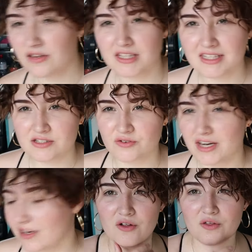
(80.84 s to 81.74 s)
thing off the list
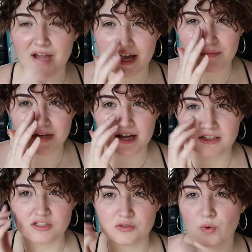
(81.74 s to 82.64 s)
already, although I am kind
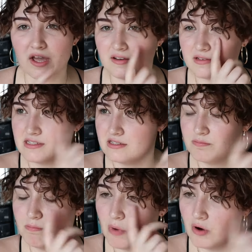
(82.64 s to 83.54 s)
of sweating because it's
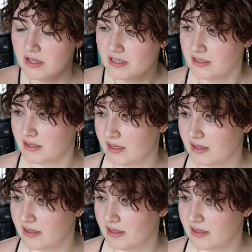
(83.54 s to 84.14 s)
boiling in